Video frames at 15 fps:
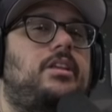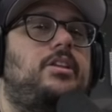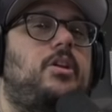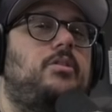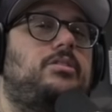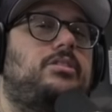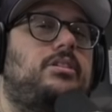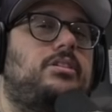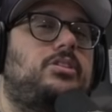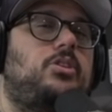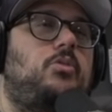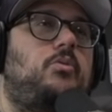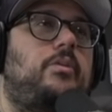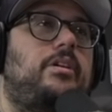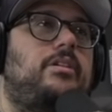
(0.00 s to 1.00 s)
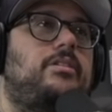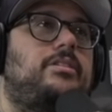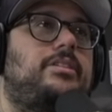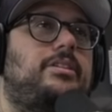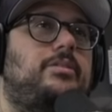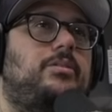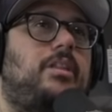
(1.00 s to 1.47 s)
You know what's also weird,
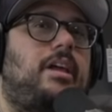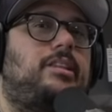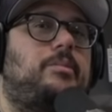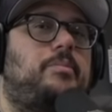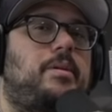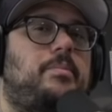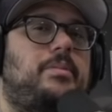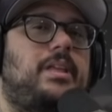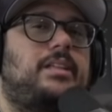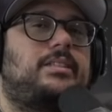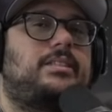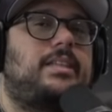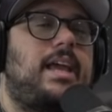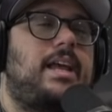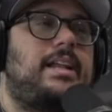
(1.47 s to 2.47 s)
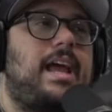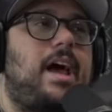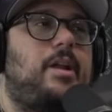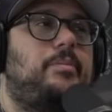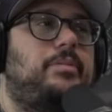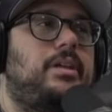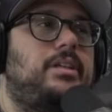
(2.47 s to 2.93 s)
too? Like, the people that stand
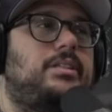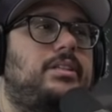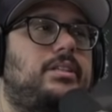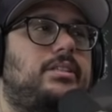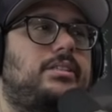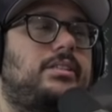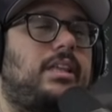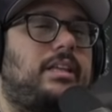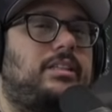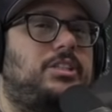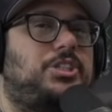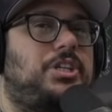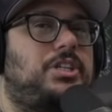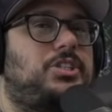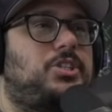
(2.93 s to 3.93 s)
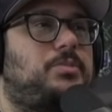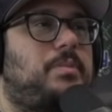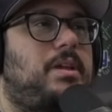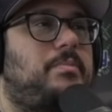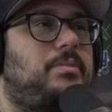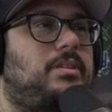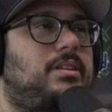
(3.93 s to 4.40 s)
out of places, like the Jesus
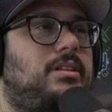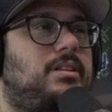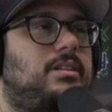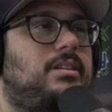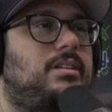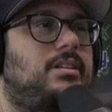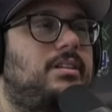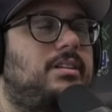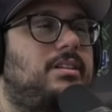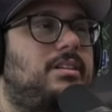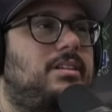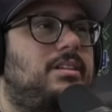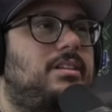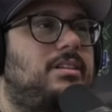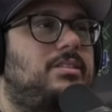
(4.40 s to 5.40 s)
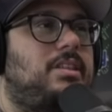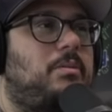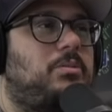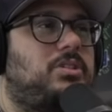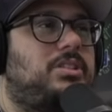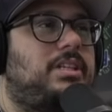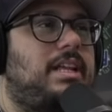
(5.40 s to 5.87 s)
people. that
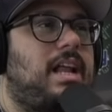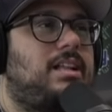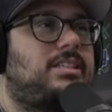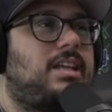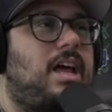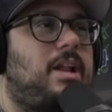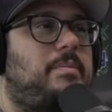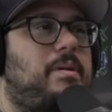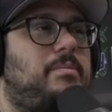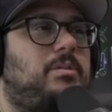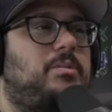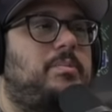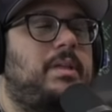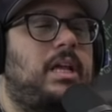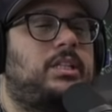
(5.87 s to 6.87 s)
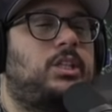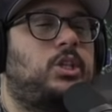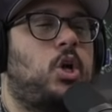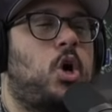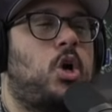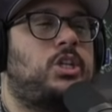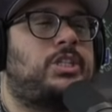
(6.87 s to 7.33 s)
will sit outside of people to be like, the
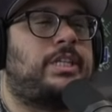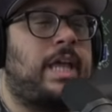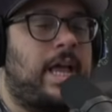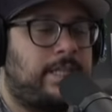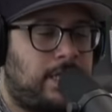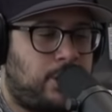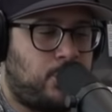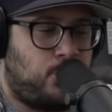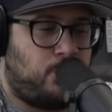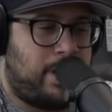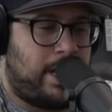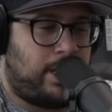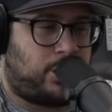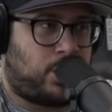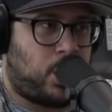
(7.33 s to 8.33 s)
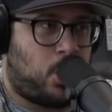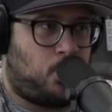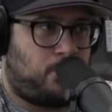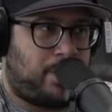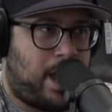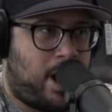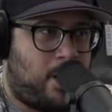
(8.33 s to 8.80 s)
Lord said that you need to
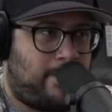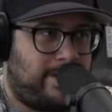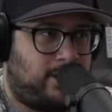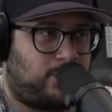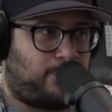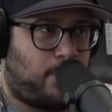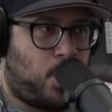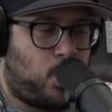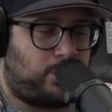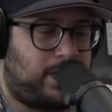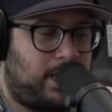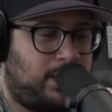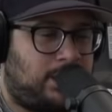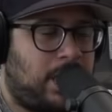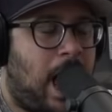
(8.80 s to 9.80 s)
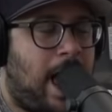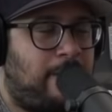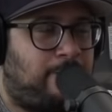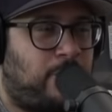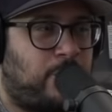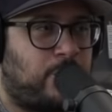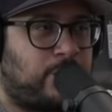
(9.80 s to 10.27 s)
go there and suppose he's died
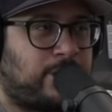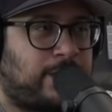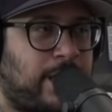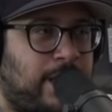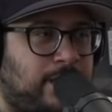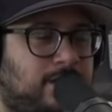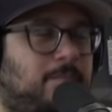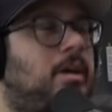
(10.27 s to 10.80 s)
for your sins.